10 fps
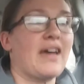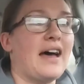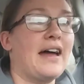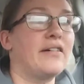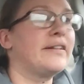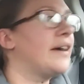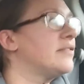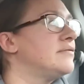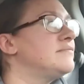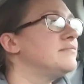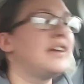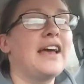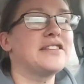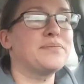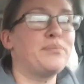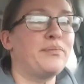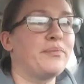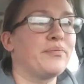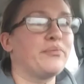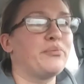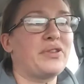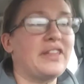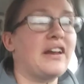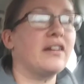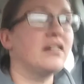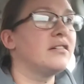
I don't know. It's pathetic.